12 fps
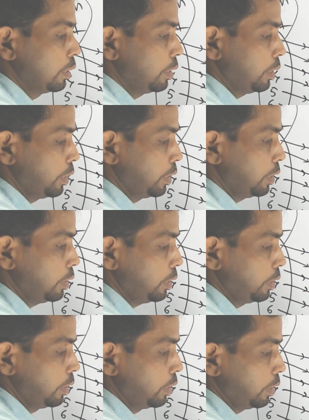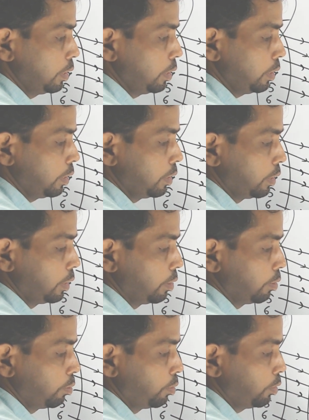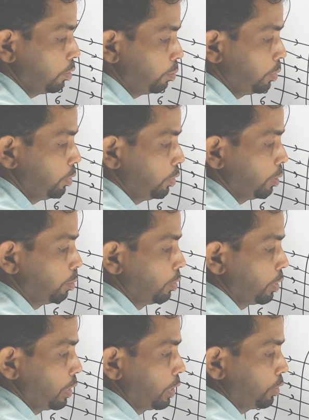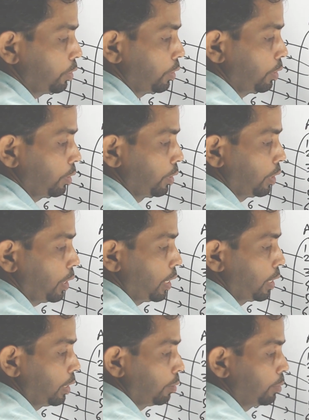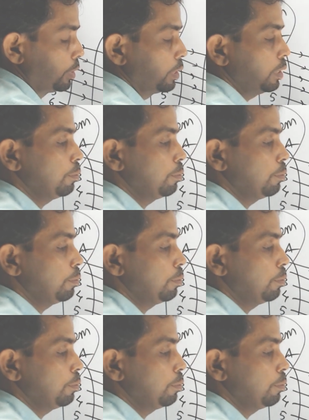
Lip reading: and in the fourth video about relation, I'll give the